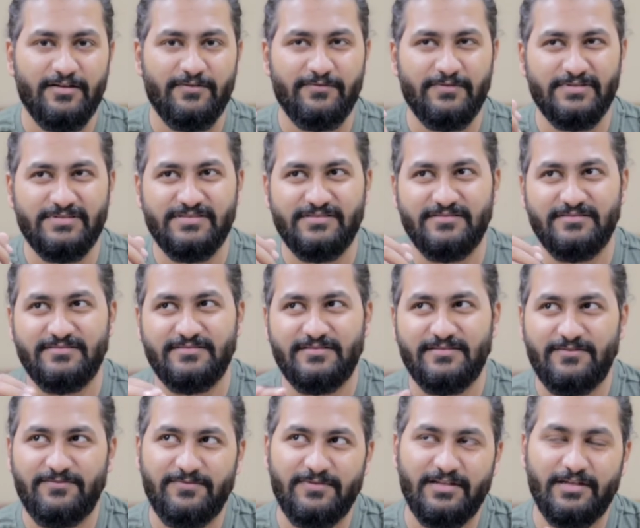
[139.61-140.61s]
which is
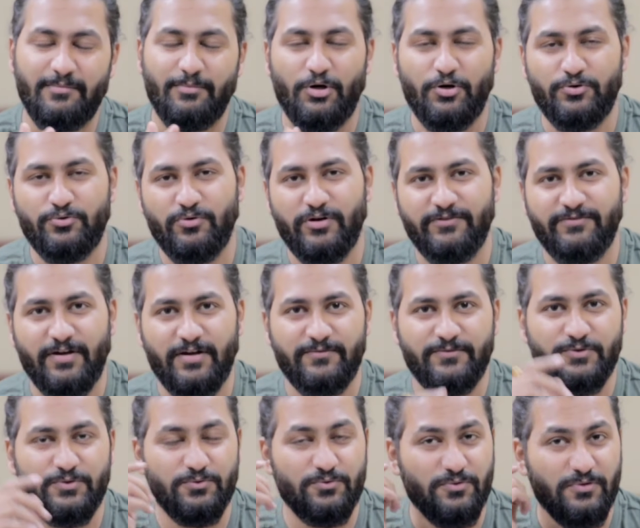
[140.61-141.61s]
roughly about
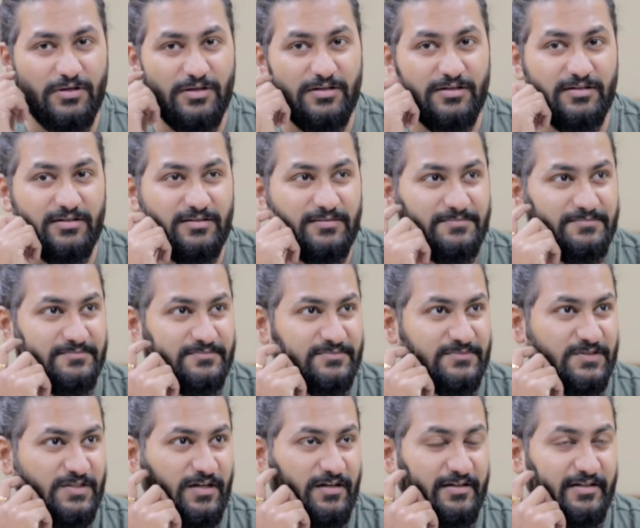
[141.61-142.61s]
25 to
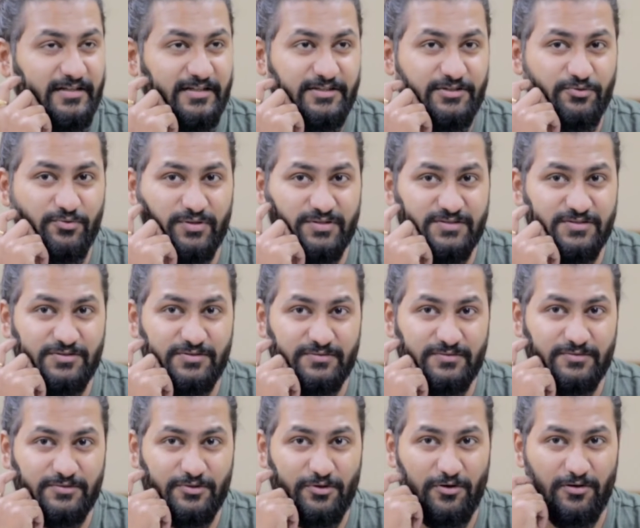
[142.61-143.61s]
30 US
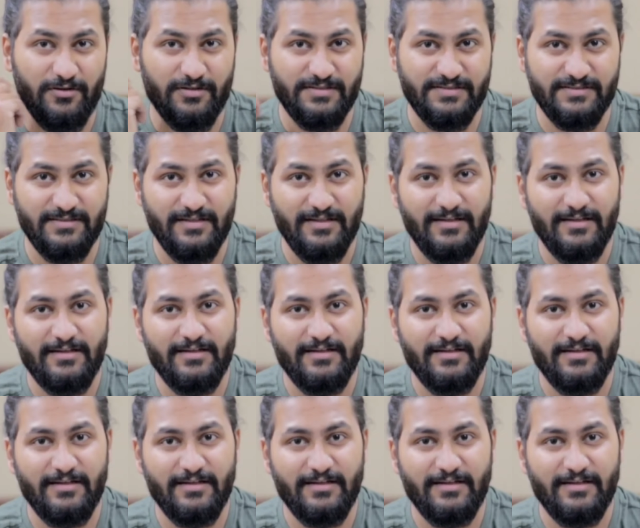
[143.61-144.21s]
dollars.